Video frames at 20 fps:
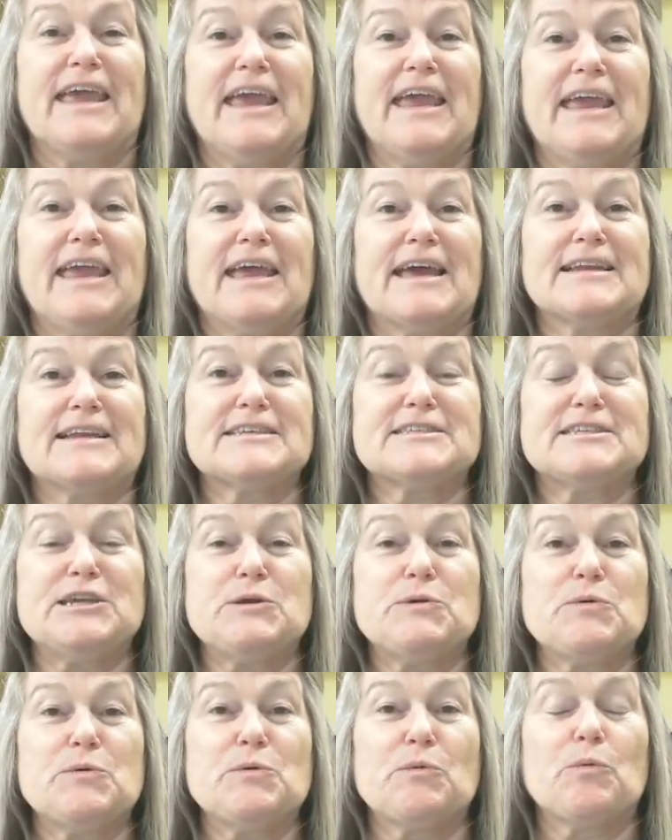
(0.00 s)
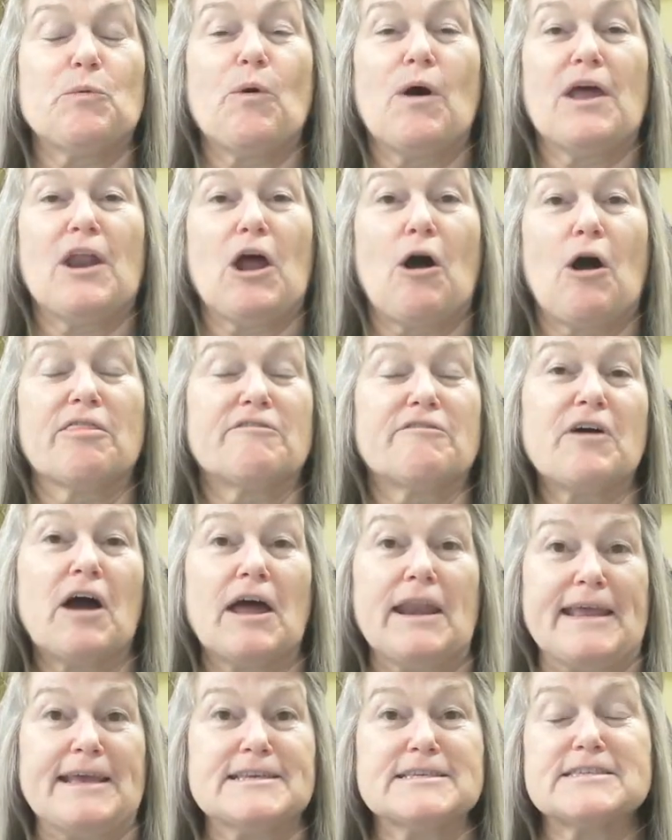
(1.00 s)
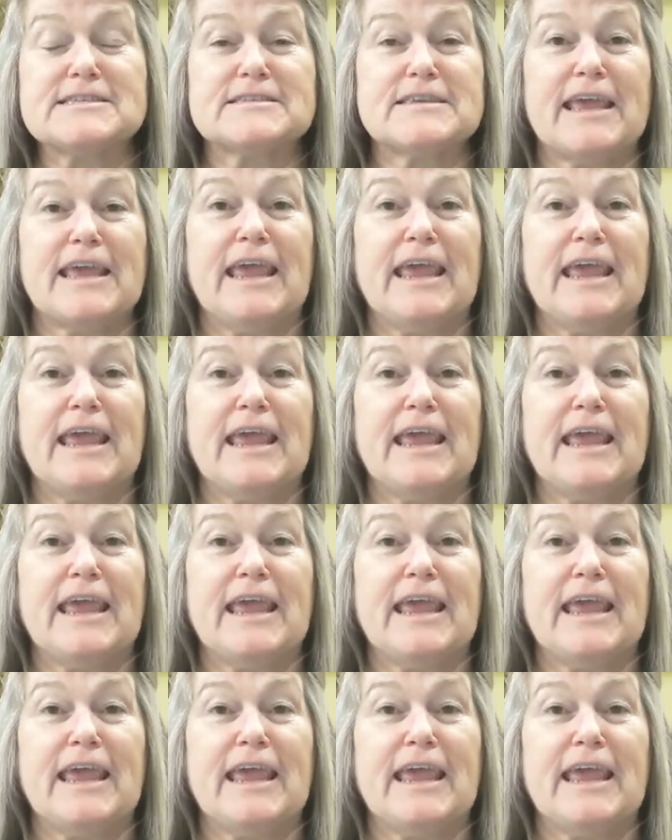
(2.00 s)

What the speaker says: and see what all the fun is.